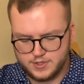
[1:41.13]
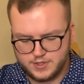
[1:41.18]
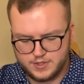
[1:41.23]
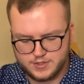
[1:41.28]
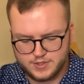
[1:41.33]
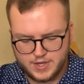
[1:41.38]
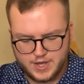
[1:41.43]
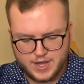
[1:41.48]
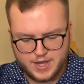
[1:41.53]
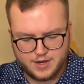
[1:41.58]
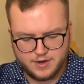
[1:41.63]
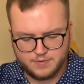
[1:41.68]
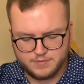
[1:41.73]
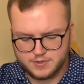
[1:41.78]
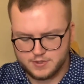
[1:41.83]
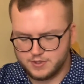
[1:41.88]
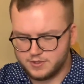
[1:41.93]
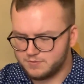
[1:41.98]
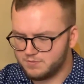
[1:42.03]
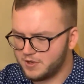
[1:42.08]
these atoms
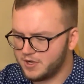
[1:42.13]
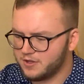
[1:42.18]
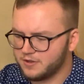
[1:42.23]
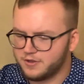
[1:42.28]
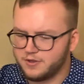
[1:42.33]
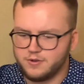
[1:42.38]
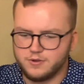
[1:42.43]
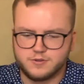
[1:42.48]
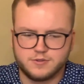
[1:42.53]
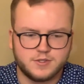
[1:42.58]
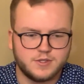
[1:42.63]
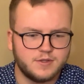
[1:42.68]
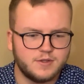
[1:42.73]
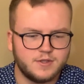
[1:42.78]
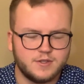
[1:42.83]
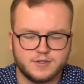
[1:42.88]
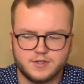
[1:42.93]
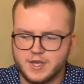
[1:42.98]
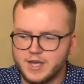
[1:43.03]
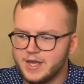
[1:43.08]
and these molecules and
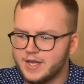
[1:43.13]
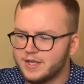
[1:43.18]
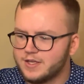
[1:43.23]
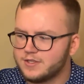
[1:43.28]
these